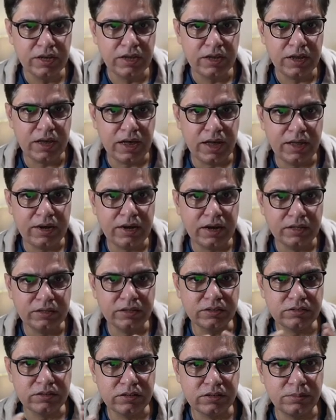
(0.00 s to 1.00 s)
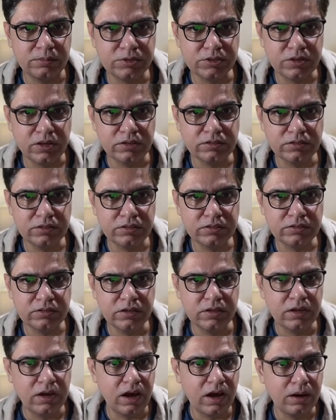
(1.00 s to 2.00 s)
and other circumstances
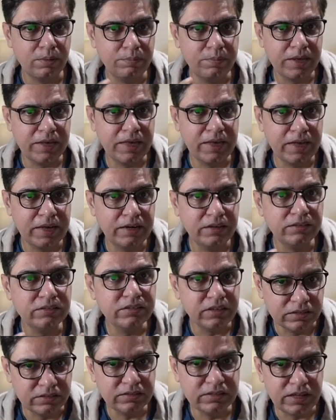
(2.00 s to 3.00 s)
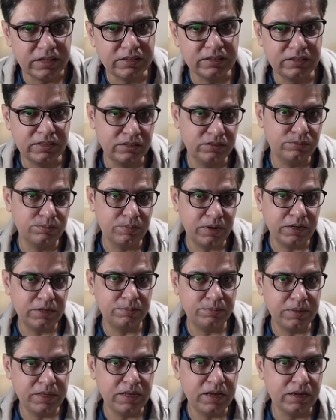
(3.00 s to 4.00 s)
are making any sense that this
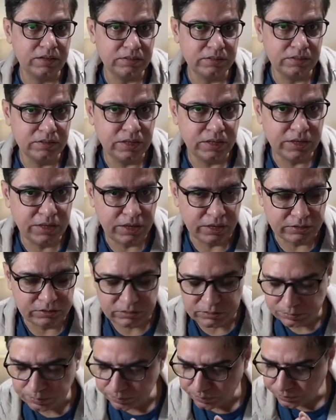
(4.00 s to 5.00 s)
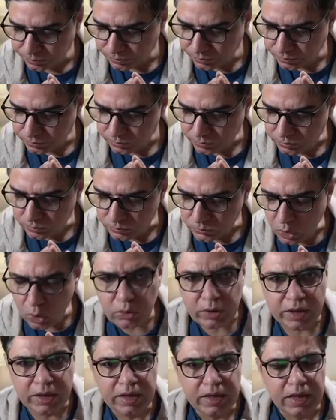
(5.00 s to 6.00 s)
might be the case.
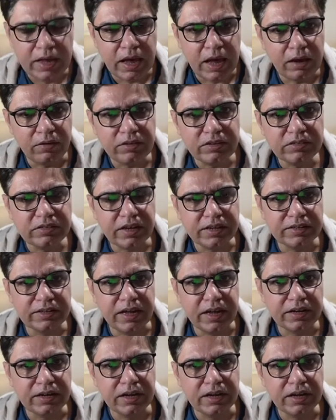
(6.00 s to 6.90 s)
Okay, having said that,